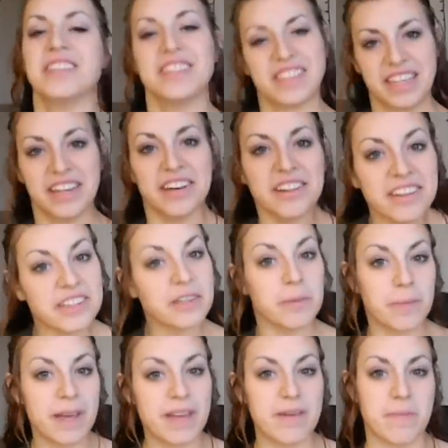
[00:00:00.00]
see it a little
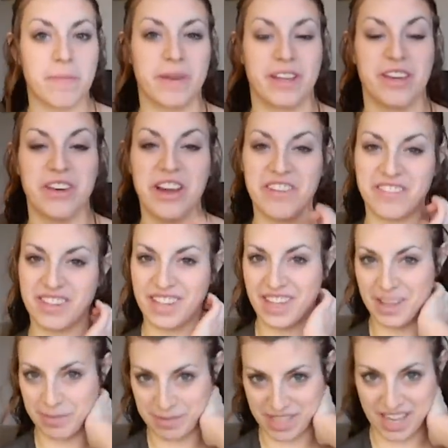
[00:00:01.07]
bit, but you have to
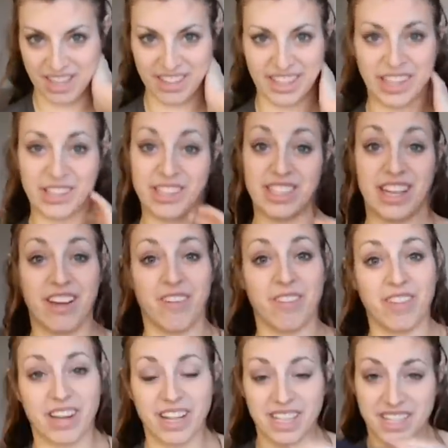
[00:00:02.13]
keep telling yourself
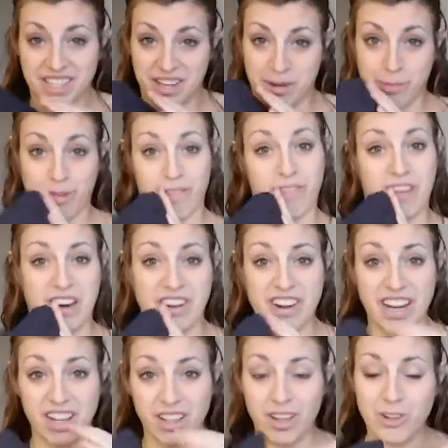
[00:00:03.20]
that it's going to be very
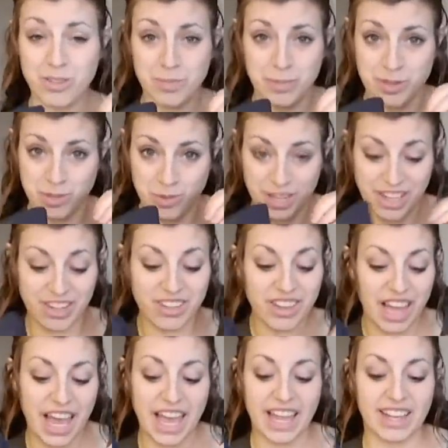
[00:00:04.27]
close between your
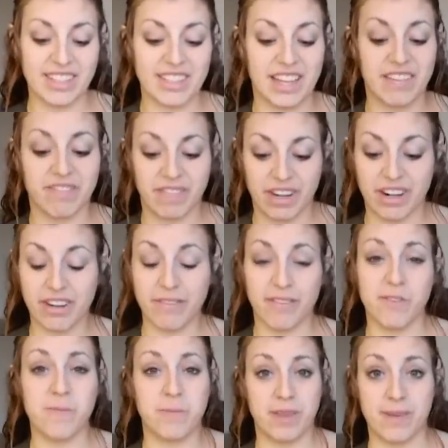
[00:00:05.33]
legs and very
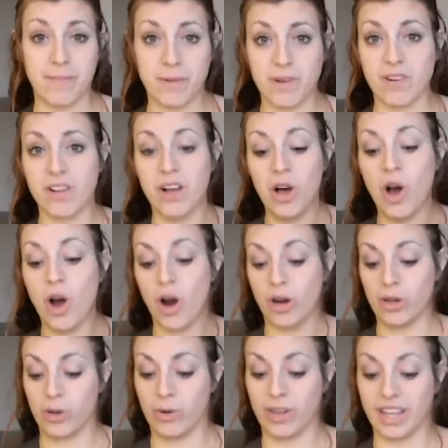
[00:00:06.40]
few people are
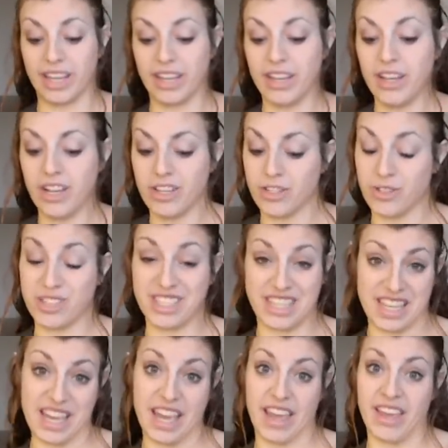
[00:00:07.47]
going to
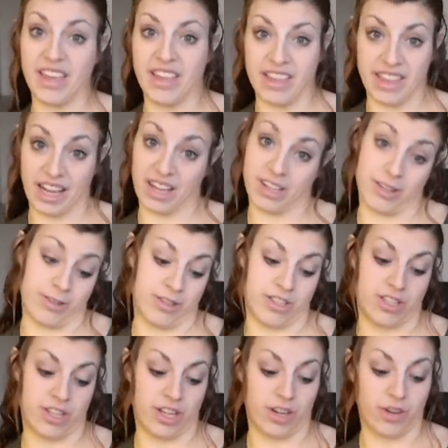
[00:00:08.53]
see that close
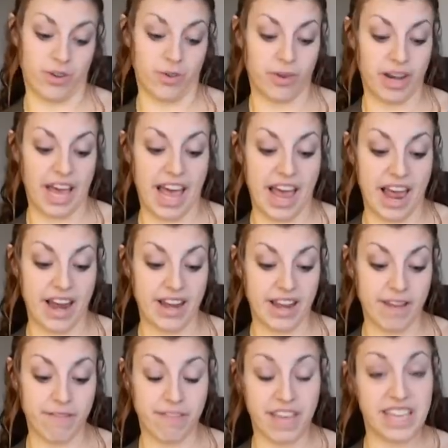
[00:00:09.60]
to you. And
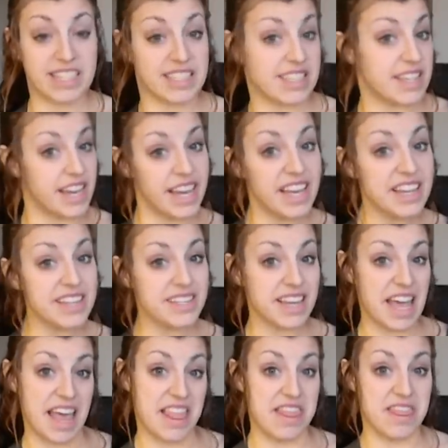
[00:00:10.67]
if they see it
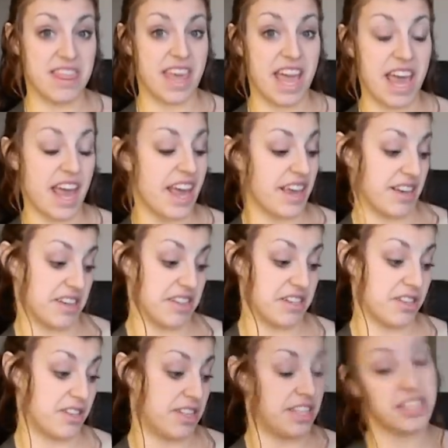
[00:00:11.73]
and they
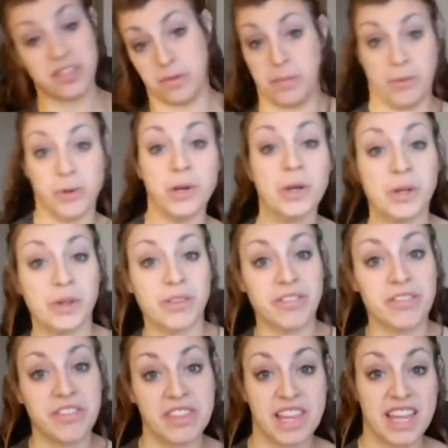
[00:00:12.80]

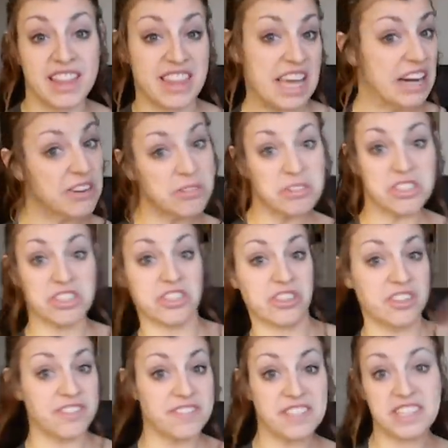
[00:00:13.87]
disapprove, then they don't
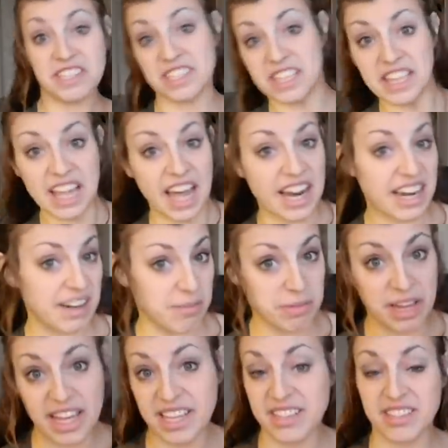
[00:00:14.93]
deserve to see that
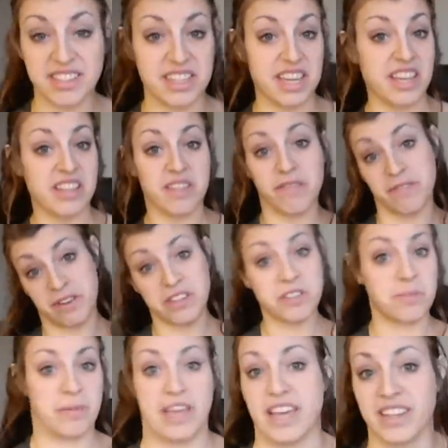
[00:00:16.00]
place in the
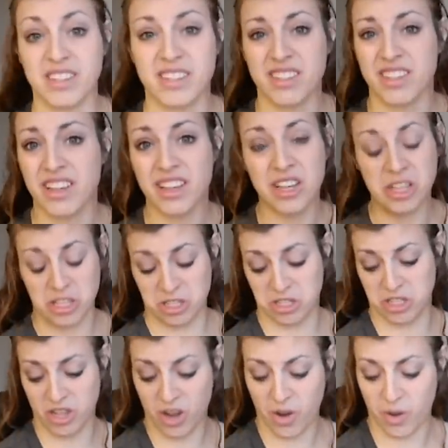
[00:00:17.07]
first place.
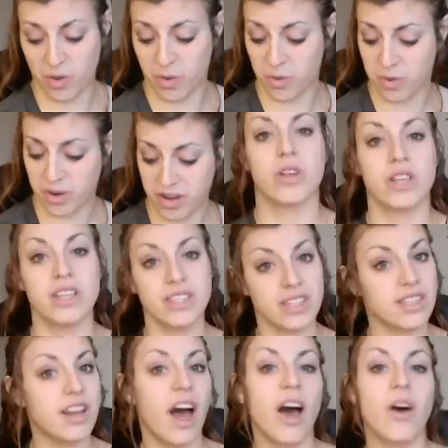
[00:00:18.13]
So this is
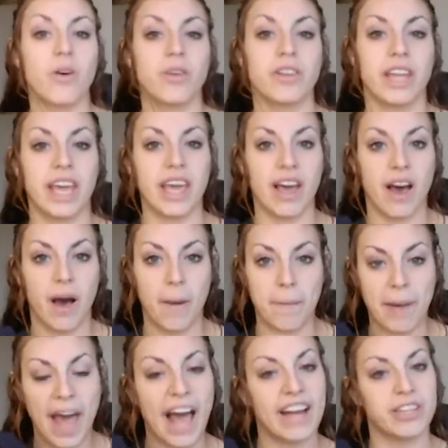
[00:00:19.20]
not only a
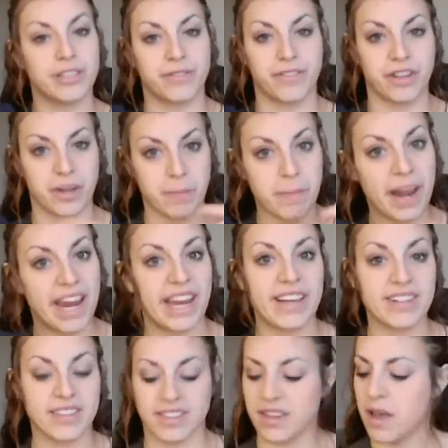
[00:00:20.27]
patch for your
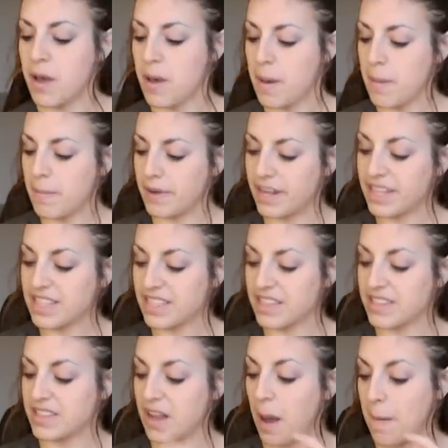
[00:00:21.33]
pants, but it
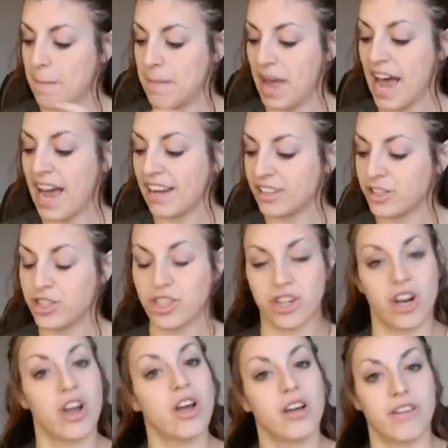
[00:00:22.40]
is a patch
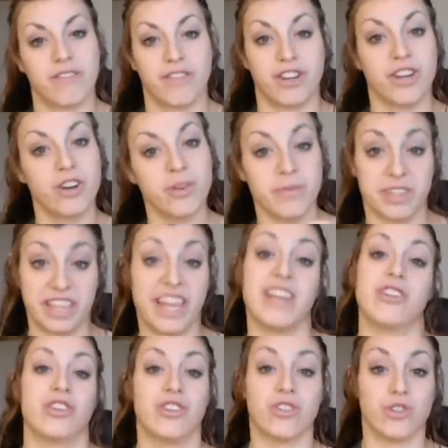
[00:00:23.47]
for your
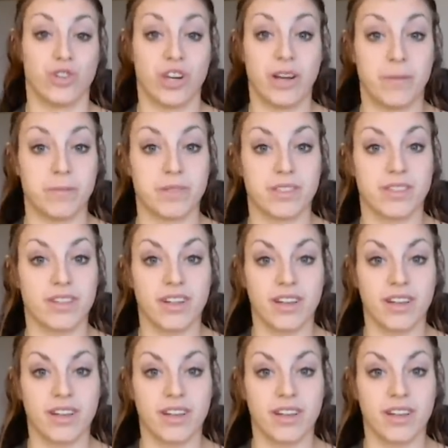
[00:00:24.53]
relationships.